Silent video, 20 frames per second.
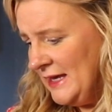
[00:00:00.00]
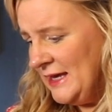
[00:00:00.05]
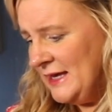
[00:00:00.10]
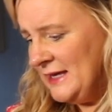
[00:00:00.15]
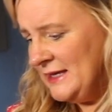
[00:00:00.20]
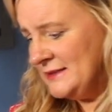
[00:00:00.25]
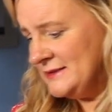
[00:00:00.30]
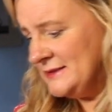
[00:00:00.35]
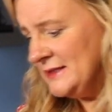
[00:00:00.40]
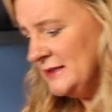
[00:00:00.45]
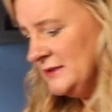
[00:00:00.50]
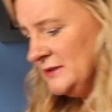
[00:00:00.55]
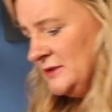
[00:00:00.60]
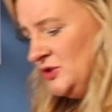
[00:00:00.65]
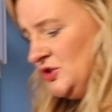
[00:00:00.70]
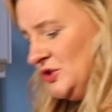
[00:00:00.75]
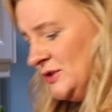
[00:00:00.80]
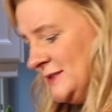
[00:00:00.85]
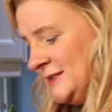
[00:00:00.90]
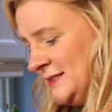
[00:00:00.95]
is to
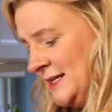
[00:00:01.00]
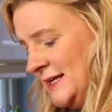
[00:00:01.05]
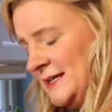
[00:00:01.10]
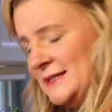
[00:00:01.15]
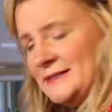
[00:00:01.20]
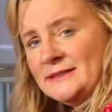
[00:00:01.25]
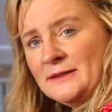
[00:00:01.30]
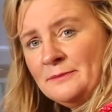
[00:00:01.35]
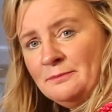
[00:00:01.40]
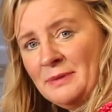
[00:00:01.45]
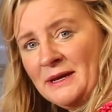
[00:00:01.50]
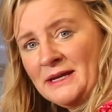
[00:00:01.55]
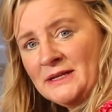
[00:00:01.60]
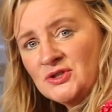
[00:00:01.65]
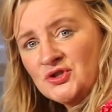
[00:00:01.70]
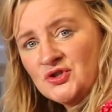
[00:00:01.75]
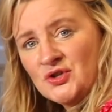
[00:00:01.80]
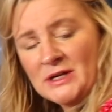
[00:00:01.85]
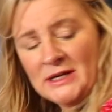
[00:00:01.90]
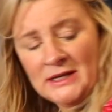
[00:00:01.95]
just take some
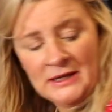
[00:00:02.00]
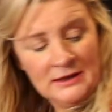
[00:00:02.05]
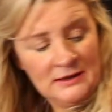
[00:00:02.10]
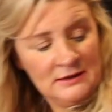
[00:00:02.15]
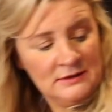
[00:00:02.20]
pastry,